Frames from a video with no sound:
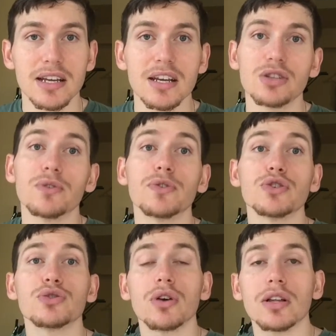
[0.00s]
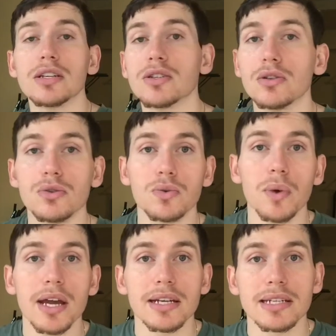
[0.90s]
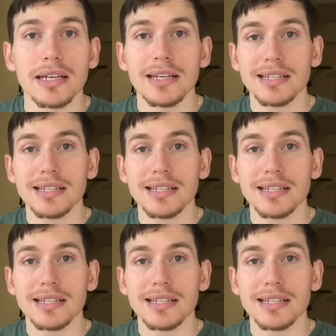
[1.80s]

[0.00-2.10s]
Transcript: So if you're struggling to lose weight,